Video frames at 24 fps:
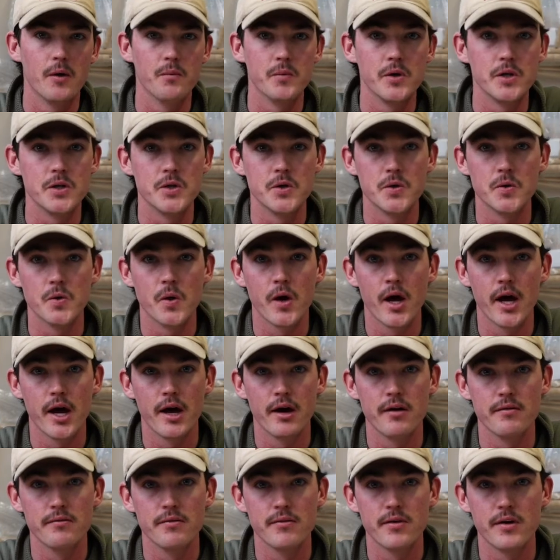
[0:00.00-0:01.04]
we do
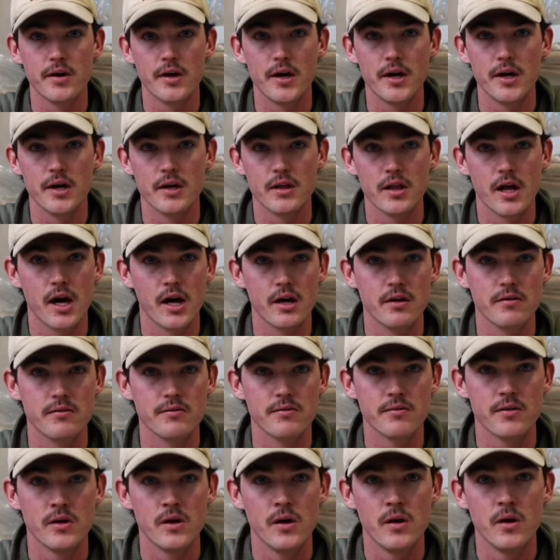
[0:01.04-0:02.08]
have a lot of
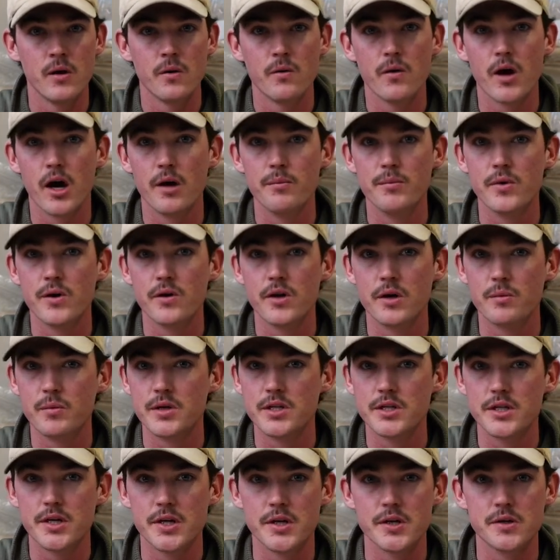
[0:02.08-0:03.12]
rod building
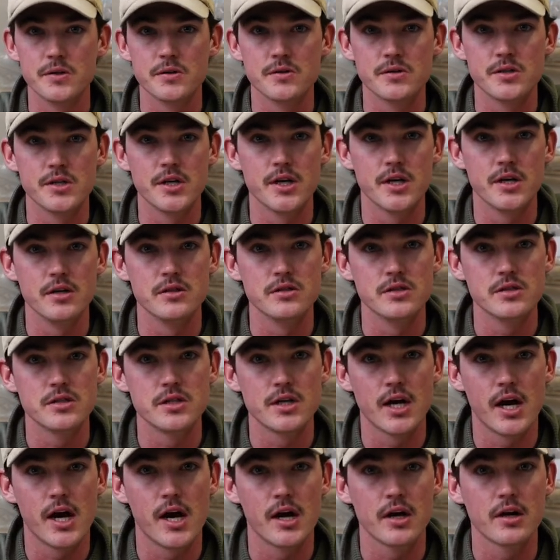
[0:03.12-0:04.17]
materials here in
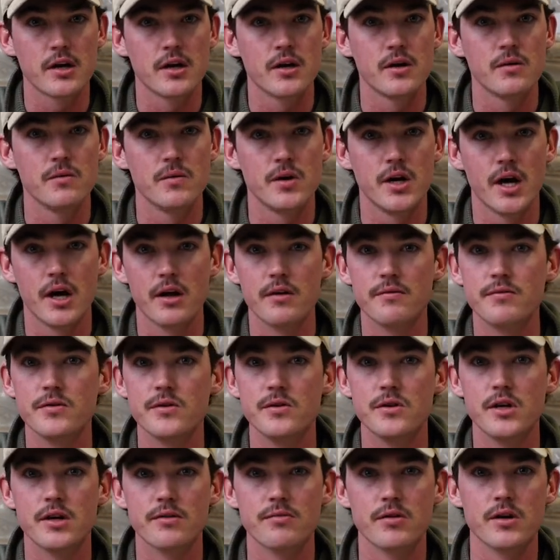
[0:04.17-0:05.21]
stock. We got a few
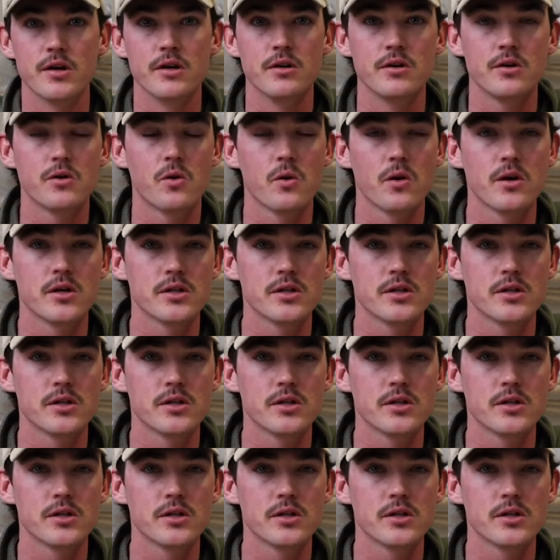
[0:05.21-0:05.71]
different cork